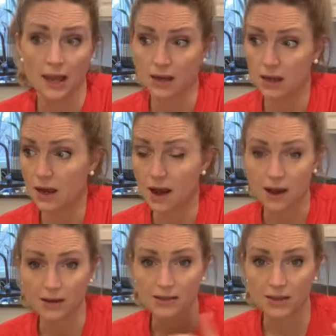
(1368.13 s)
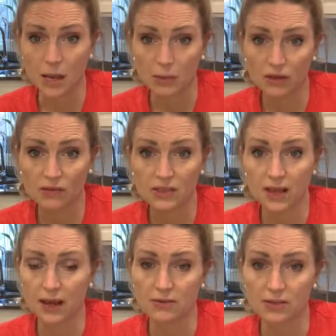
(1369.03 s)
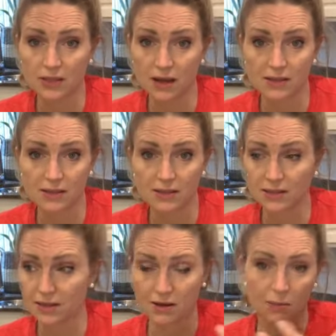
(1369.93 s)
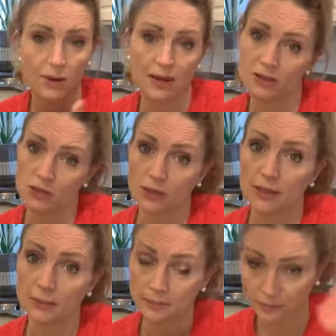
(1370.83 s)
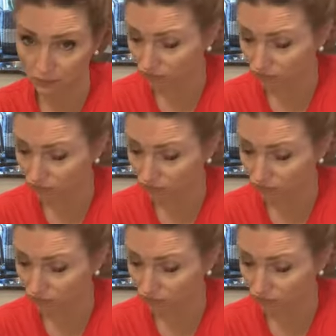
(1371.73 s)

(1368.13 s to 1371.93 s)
And honestly, how many of us have sauces in our pantry